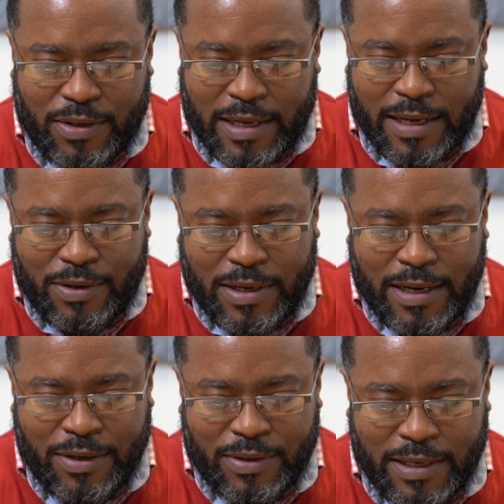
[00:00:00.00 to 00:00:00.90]

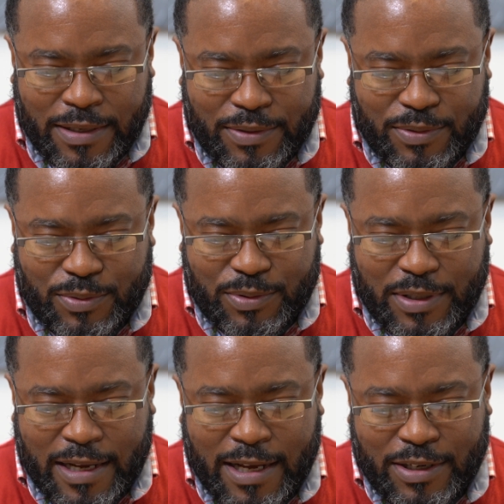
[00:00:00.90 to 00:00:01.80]
how
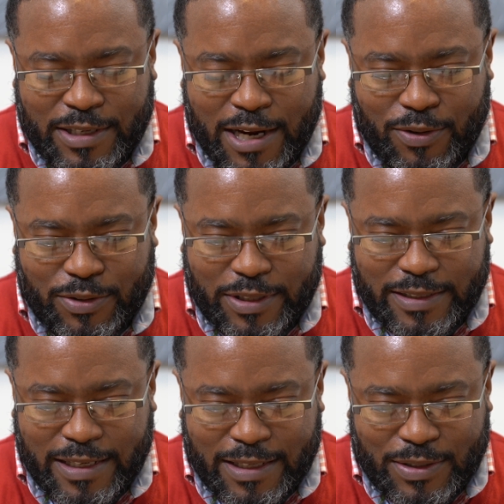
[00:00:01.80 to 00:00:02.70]
to narrow
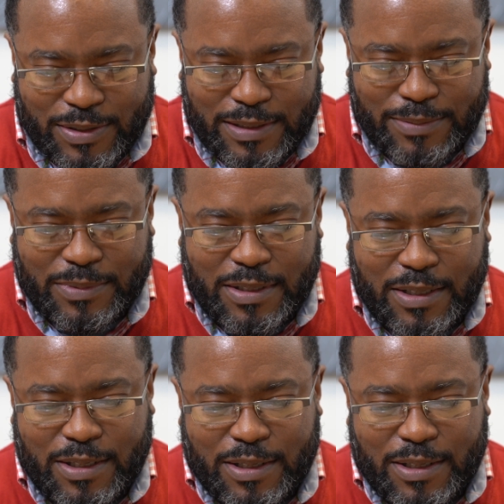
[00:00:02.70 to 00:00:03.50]
that down.